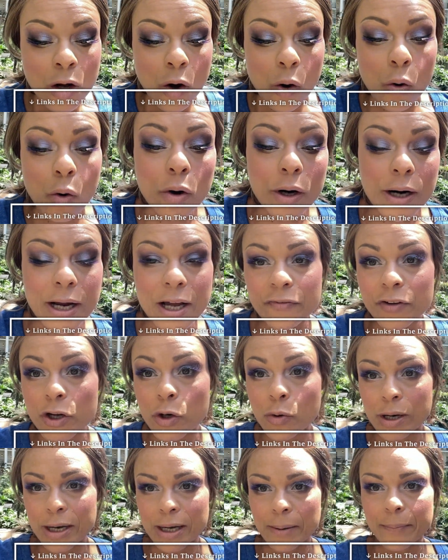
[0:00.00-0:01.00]
Or if
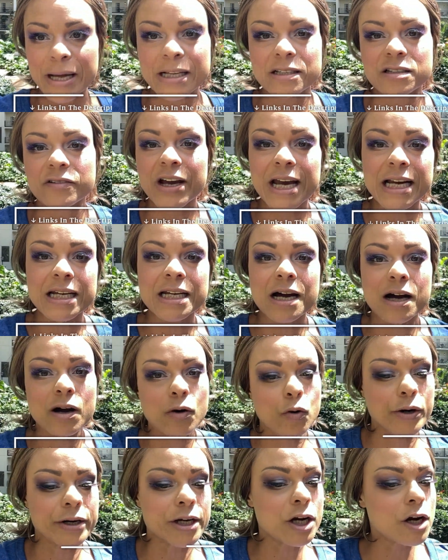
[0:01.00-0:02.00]
you are in Pennsylvania
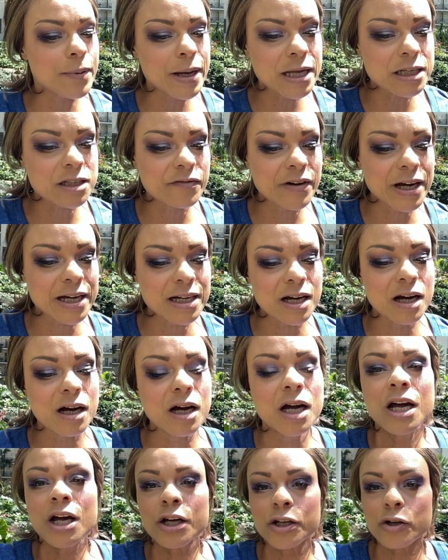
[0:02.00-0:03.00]
or near Pennsylvania,
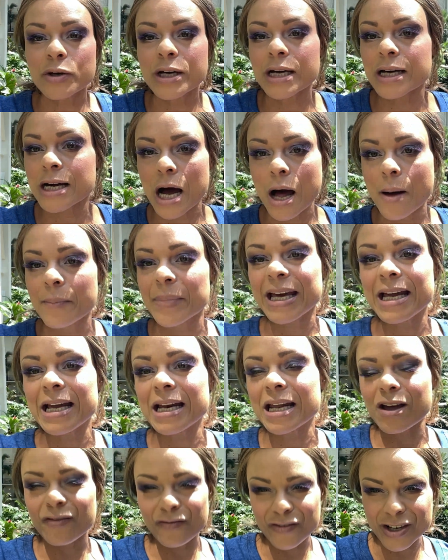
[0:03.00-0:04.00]
you can come
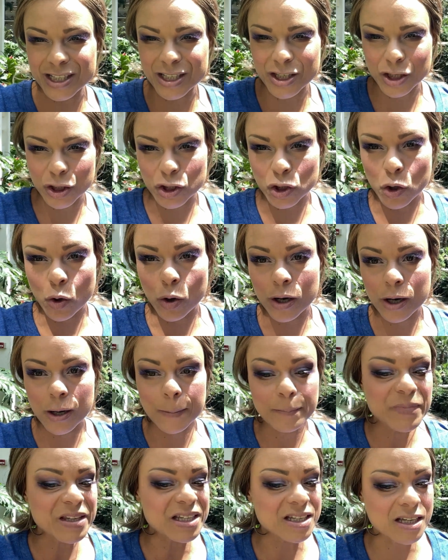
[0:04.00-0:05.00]
in and visit the
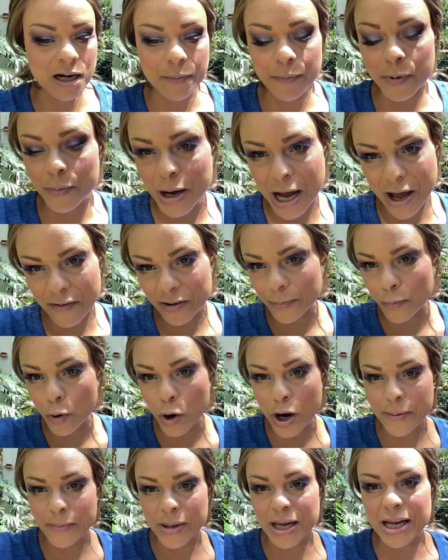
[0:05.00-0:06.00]
store, set up a private
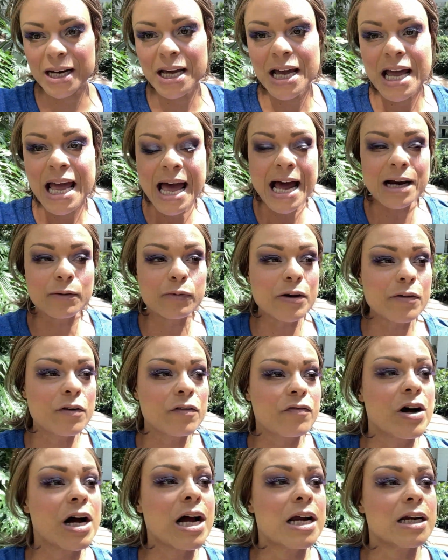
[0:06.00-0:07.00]
appointment, and we will
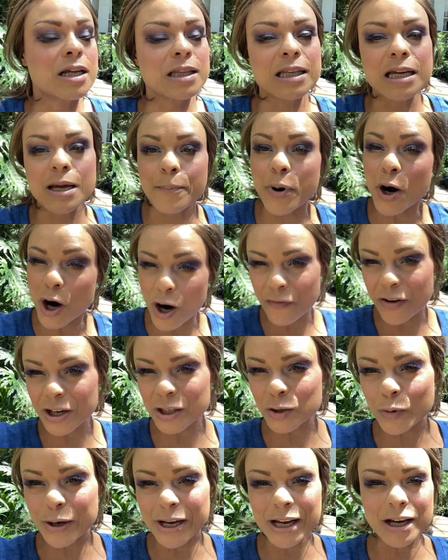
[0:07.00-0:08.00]
find the
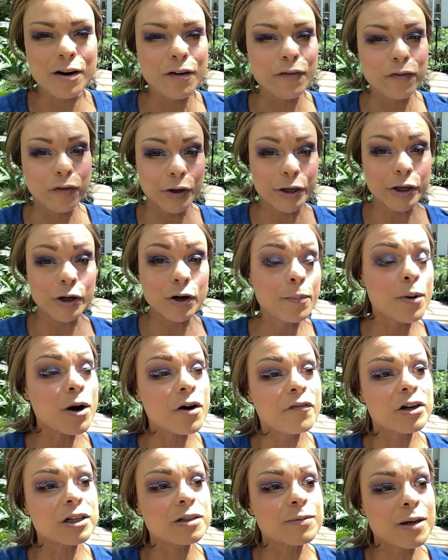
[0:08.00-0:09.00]
perfect wig for your
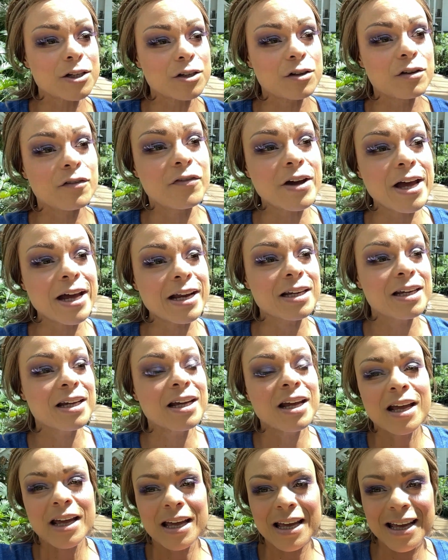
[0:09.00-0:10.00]
perfect special event
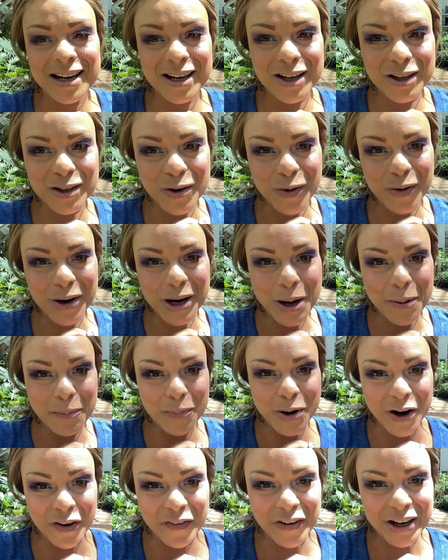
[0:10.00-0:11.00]
in your
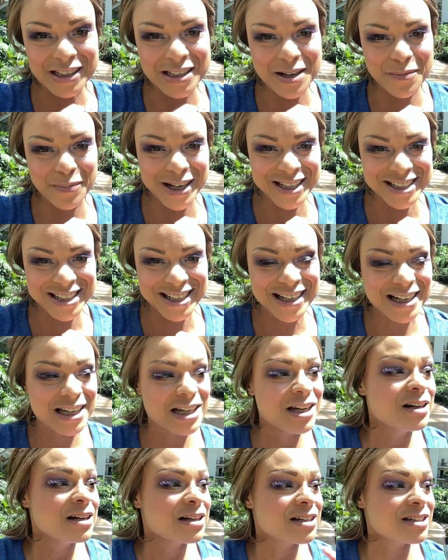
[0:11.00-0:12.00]
perfect budget.
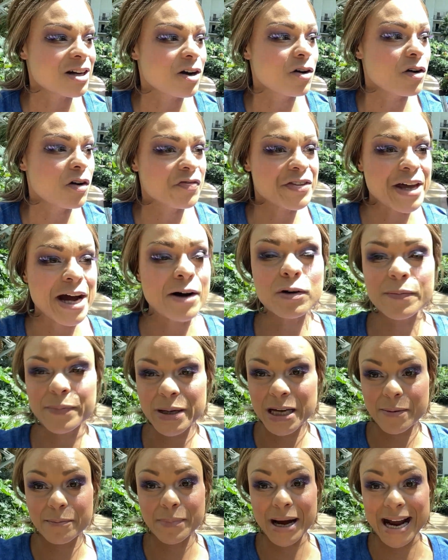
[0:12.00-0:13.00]
So that would
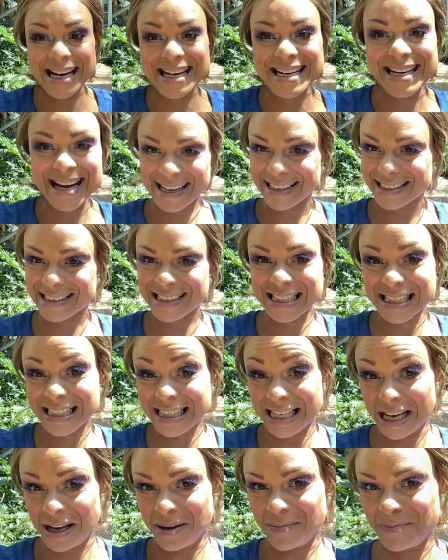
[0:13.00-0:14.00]
be my next
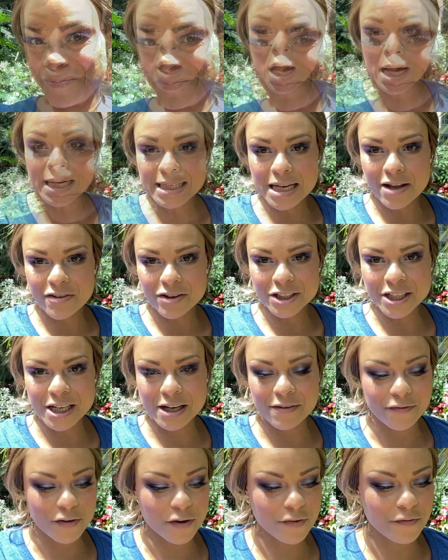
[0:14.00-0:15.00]
tip. Another
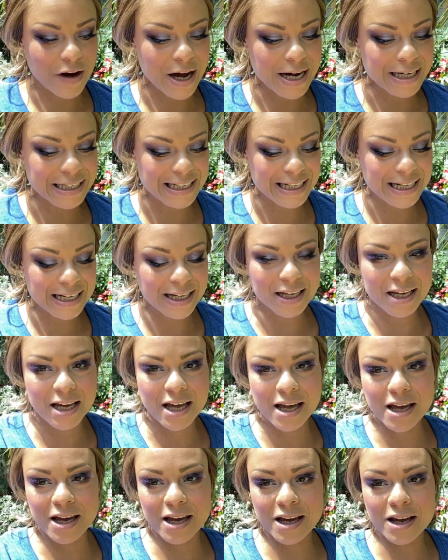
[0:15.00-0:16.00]
tip for finding
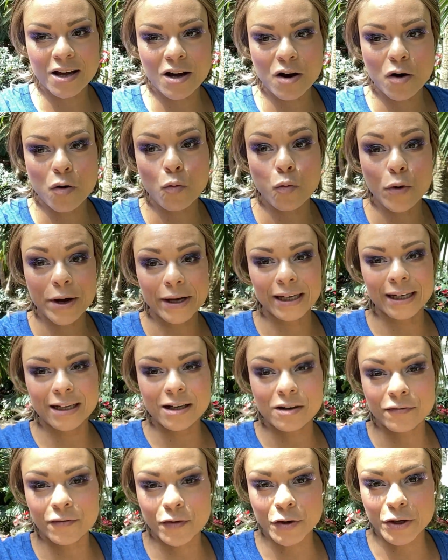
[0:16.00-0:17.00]
a wig
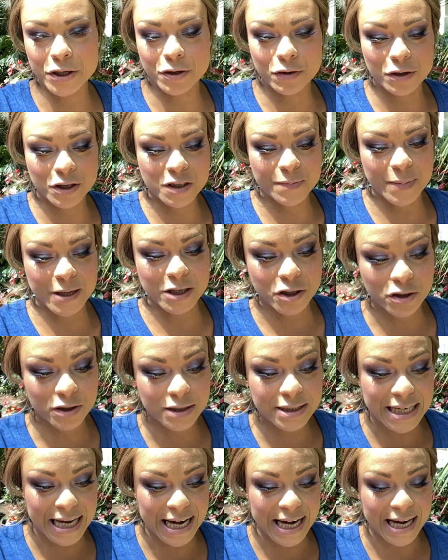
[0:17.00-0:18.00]
for your special
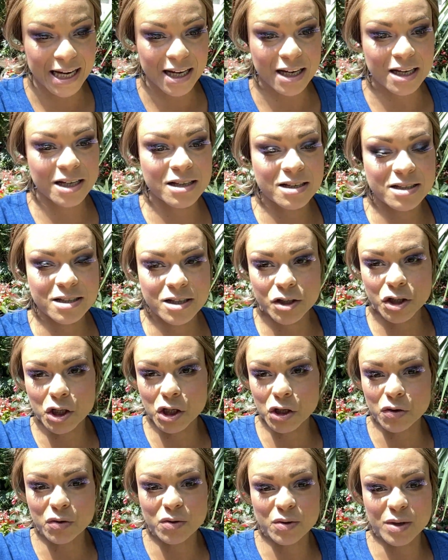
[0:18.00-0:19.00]
day is
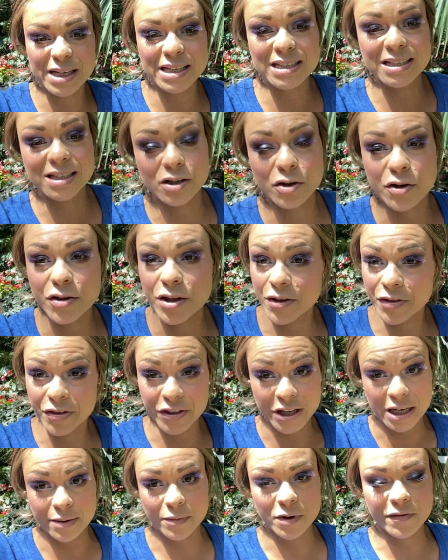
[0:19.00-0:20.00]
to consider the
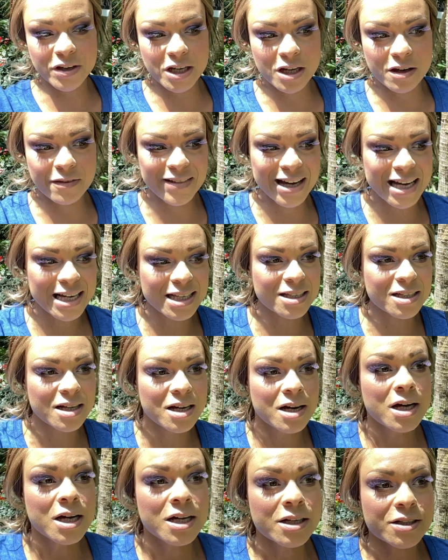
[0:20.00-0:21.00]
theme of the event.
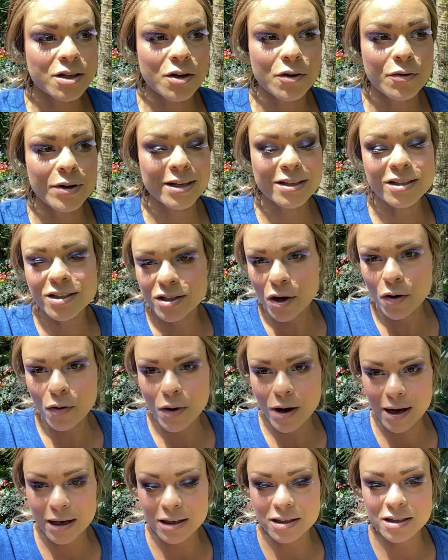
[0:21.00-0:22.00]
So it's so
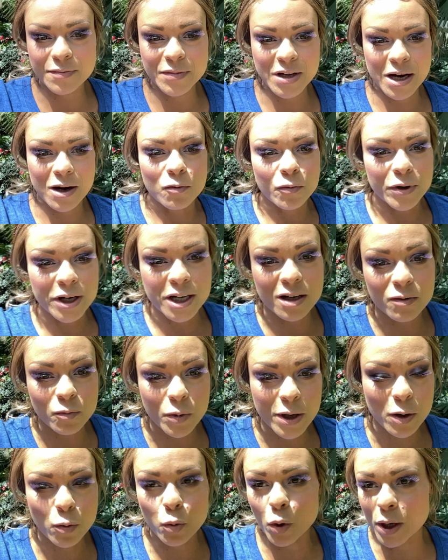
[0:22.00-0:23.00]
awesome that we can
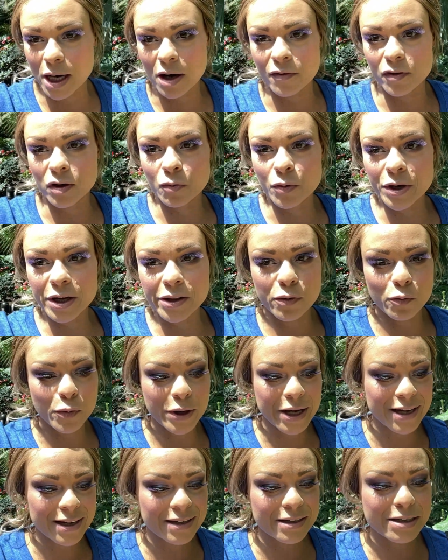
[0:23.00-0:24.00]
wear whatever. With
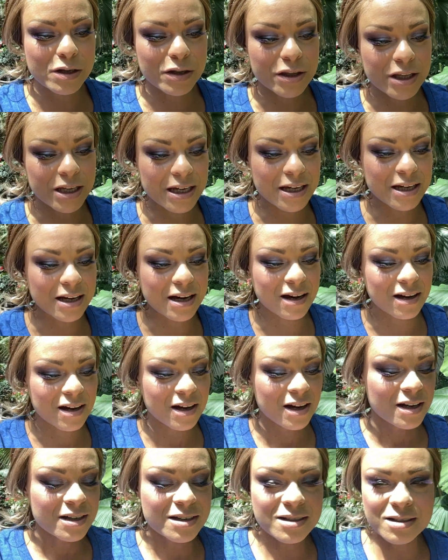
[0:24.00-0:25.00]
wigs, the
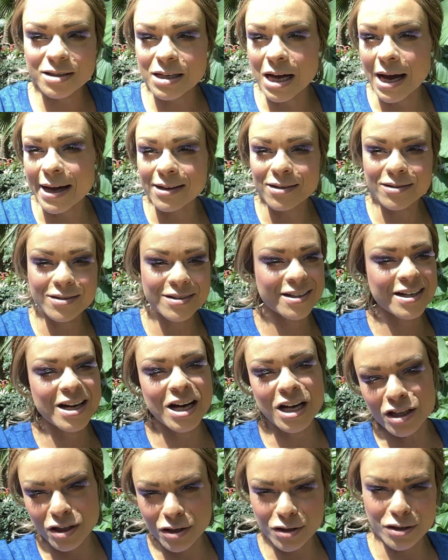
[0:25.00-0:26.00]
styles,
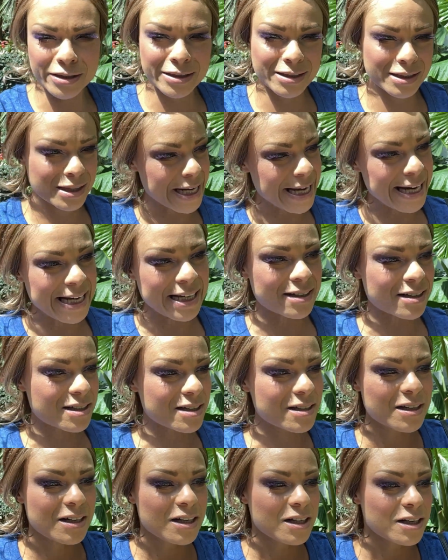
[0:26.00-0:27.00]
colors,
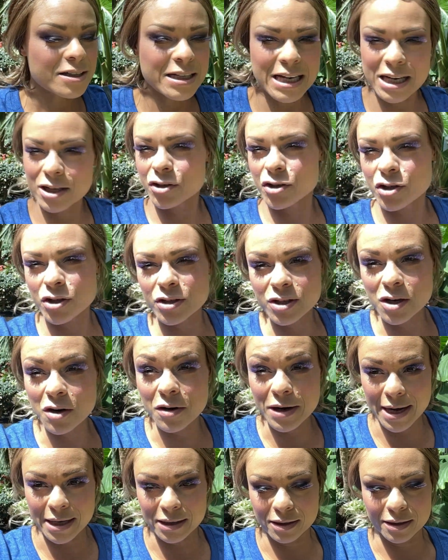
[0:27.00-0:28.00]
lengths, textures
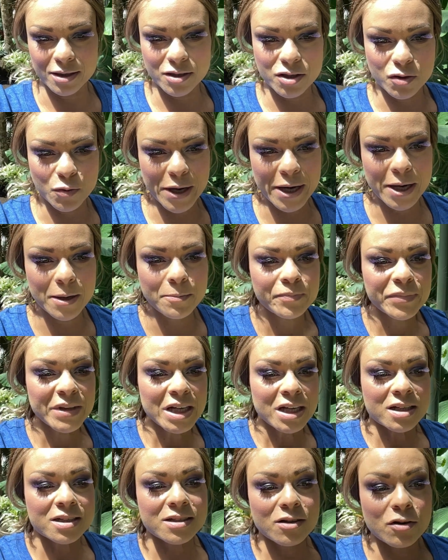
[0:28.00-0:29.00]
are endless, right?
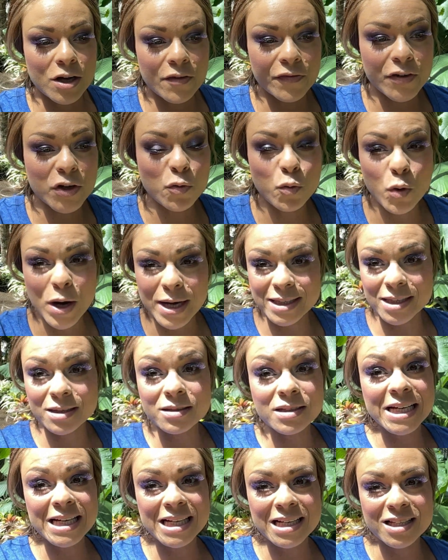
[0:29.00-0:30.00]
So if you want to
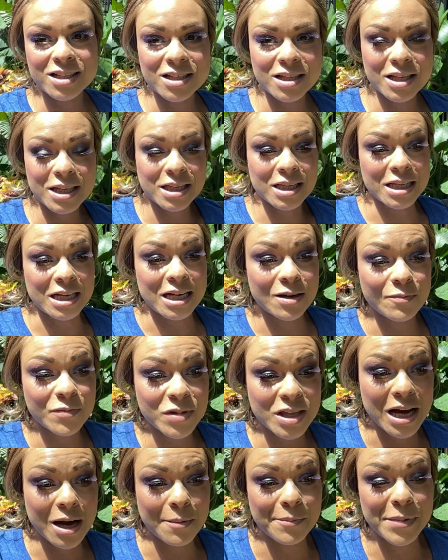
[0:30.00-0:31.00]
lean into the theme,
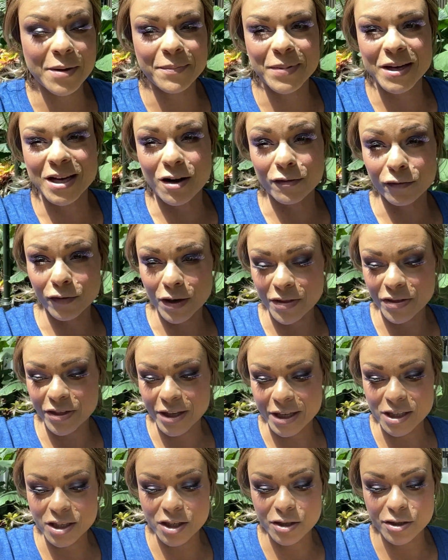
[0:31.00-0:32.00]
that may be a fun
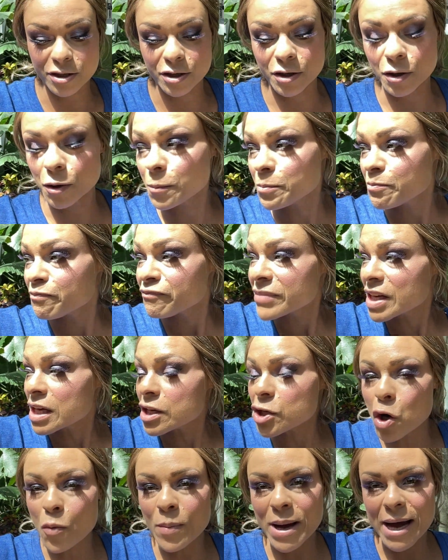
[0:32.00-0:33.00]
thing to do.
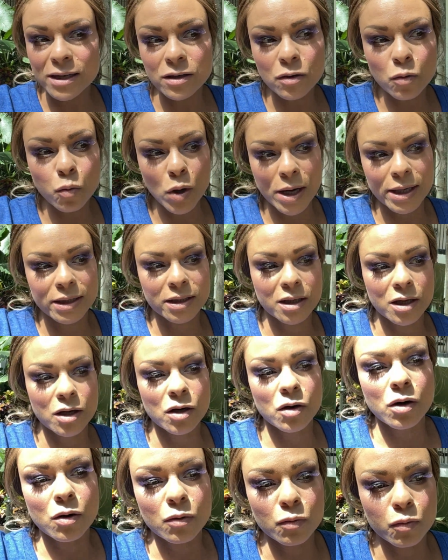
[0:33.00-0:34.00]
No matter what
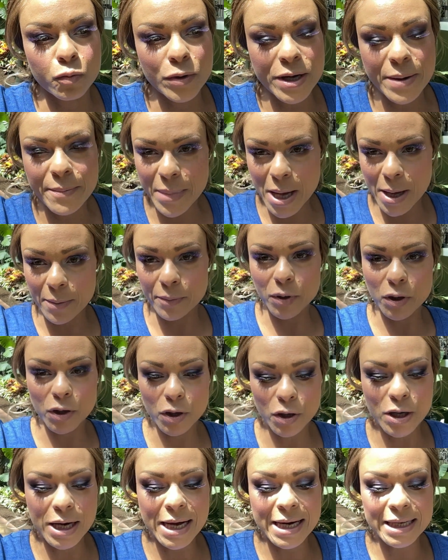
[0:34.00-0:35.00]
though,
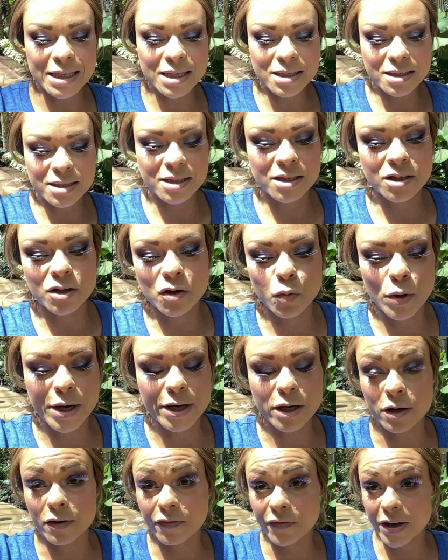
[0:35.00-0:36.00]
remember and consider
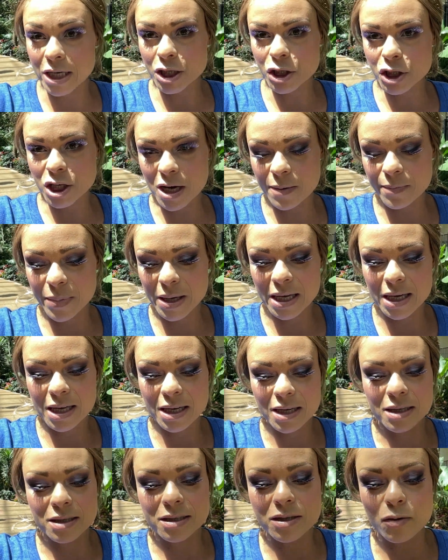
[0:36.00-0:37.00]
what your face shape
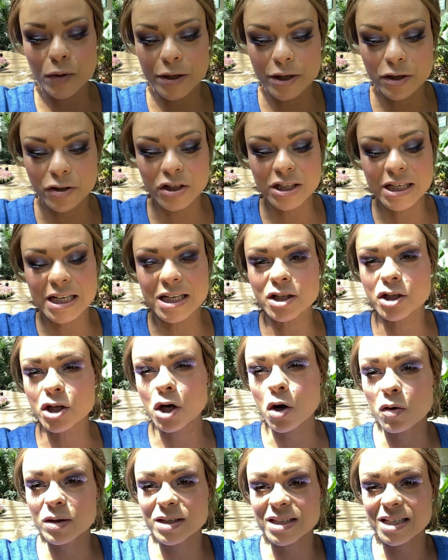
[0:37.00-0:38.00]
is, what your skin
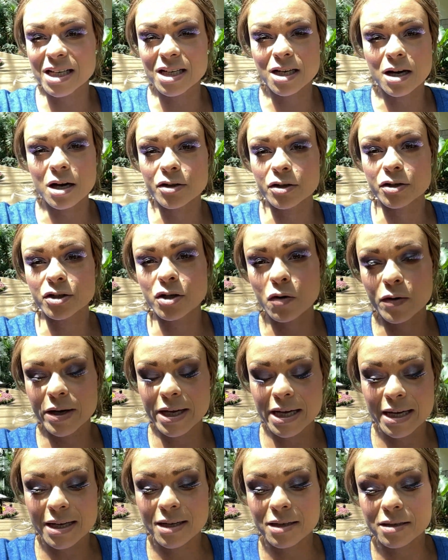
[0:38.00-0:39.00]
tone, skin undertone
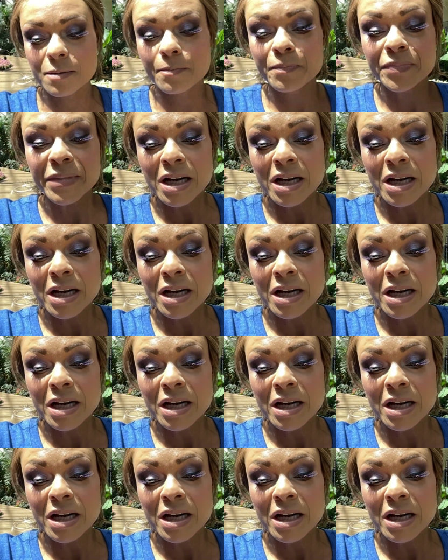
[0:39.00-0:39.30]
is.